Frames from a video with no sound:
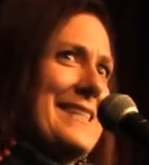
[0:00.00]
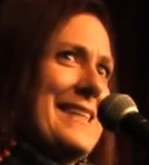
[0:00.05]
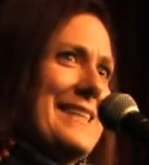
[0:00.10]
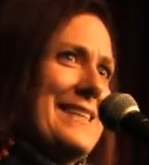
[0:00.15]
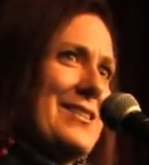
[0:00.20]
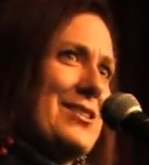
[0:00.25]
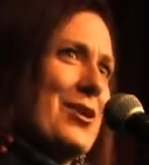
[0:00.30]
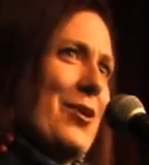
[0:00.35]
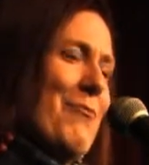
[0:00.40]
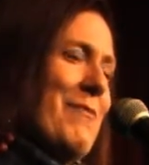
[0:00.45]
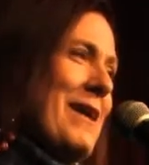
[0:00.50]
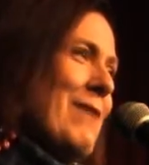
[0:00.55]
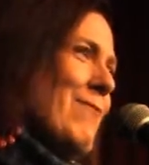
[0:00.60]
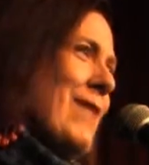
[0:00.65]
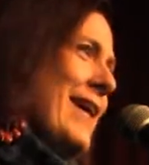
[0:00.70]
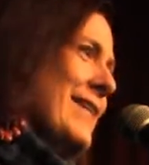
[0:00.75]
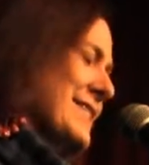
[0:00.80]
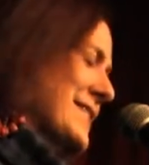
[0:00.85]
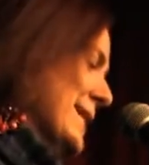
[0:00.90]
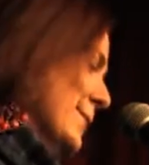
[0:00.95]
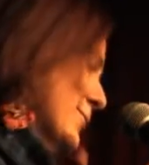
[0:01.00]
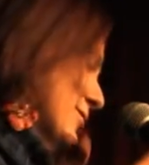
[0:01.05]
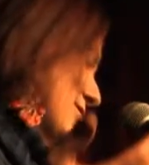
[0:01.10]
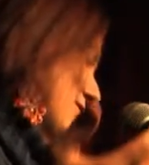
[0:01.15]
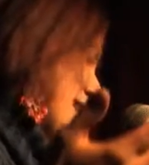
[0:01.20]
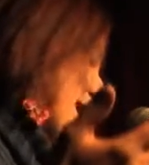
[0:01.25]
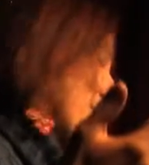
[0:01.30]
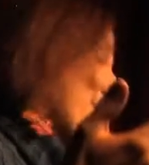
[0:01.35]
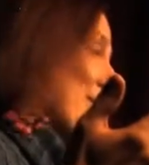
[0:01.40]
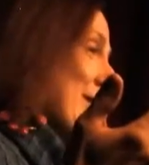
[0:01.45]
And so meanwhile, Sybil
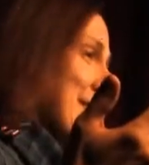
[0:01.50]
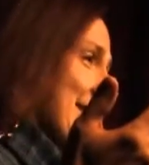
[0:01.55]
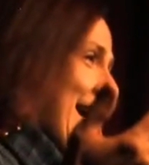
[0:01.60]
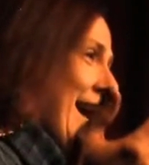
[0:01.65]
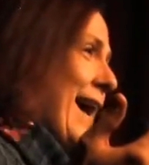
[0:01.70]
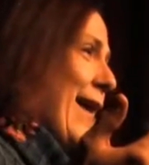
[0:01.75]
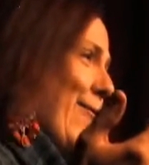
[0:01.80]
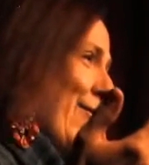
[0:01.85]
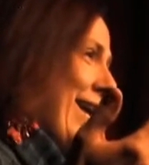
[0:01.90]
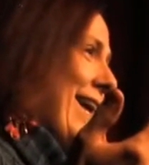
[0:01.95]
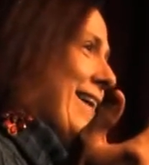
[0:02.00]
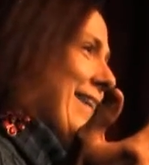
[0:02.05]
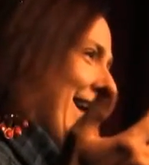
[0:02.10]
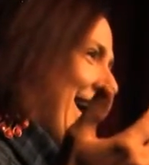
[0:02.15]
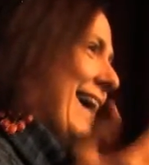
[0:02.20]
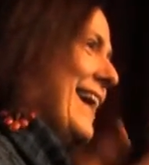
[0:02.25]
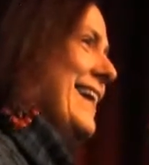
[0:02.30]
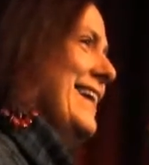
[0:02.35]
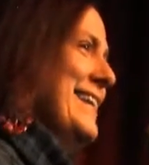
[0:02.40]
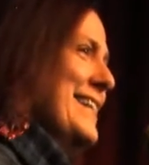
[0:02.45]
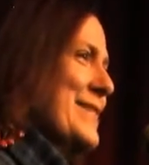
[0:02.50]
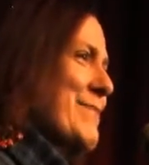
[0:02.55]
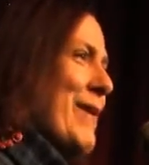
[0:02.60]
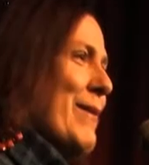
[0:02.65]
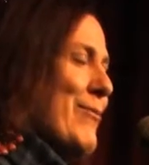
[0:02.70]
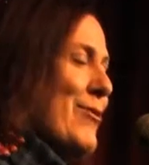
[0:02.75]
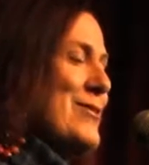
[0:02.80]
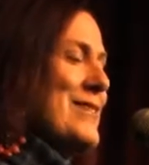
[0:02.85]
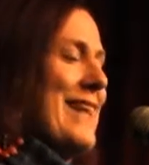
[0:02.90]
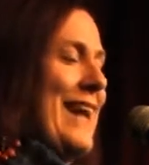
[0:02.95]
Shepherd's like, where the hell is my
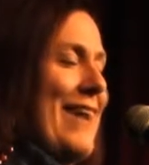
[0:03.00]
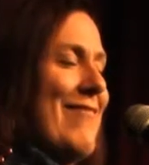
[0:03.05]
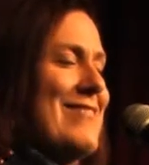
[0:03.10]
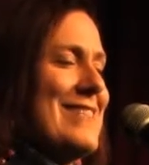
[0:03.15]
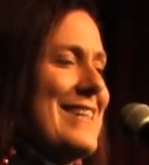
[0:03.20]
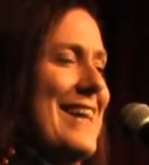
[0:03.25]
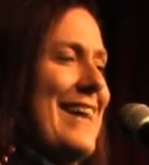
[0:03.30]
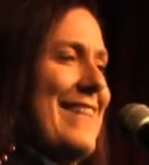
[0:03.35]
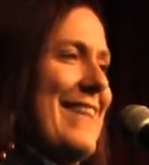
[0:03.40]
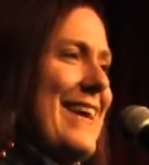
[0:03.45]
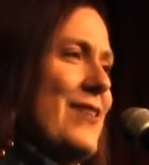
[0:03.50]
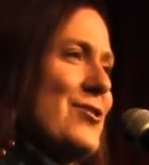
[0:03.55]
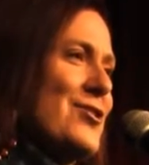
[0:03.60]
person that was not there?